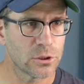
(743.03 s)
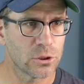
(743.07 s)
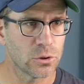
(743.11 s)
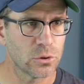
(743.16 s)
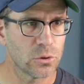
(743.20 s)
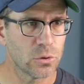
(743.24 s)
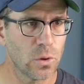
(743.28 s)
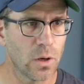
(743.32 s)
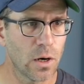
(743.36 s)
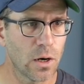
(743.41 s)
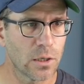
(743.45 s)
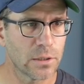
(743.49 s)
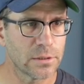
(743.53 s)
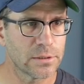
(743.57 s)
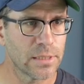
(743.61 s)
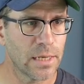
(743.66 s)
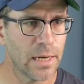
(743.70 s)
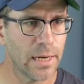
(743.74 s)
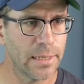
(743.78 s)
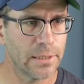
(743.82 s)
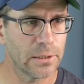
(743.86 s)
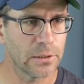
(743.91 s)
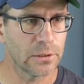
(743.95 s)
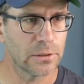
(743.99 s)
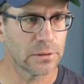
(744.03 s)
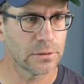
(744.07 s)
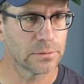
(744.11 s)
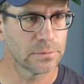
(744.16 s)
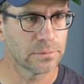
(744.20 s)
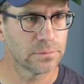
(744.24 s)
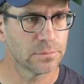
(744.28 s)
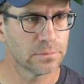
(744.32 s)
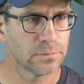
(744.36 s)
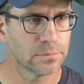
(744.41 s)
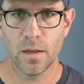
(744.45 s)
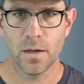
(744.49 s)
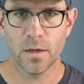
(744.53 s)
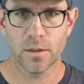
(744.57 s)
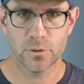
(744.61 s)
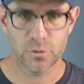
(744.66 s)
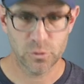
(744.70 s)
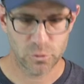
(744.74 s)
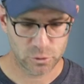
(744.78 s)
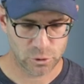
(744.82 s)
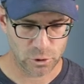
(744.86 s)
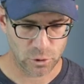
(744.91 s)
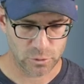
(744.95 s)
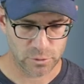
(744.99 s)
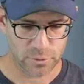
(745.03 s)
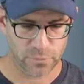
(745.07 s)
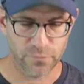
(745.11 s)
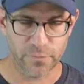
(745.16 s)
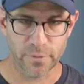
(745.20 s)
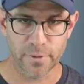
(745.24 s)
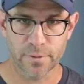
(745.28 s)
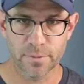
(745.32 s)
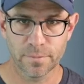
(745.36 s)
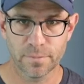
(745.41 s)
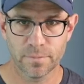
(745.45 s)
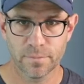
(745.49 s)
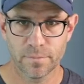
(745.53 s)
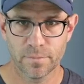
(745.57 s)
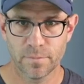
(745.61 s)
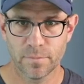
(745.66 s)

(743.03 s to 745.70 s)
to our title and I'll do Josefin.